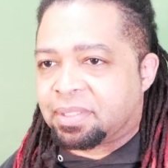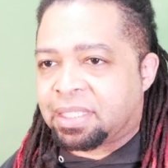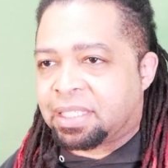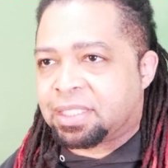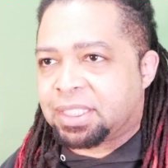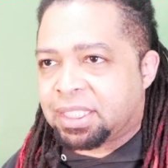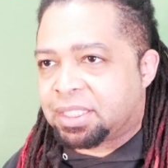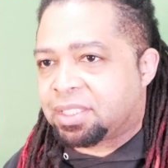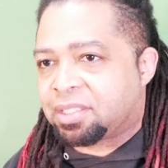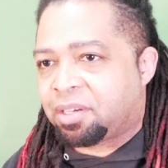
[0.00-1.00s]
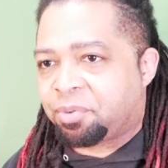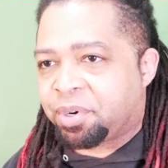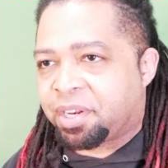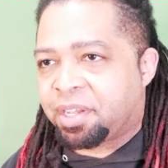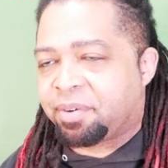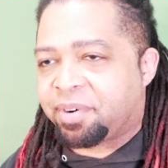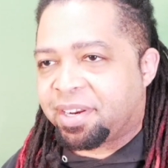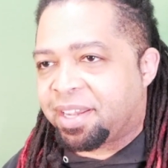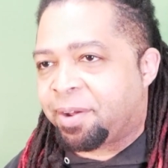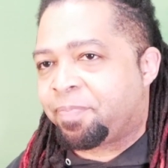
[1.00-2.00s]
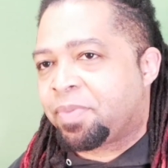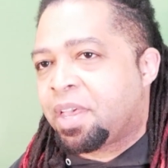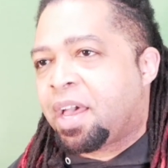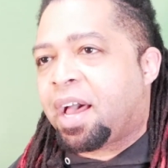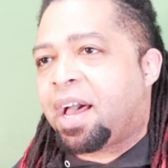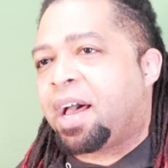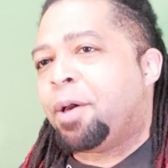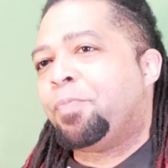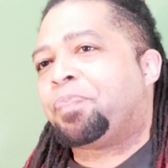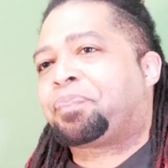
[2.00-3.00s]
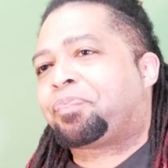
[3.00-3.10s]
I guess that's all we're going to get right now.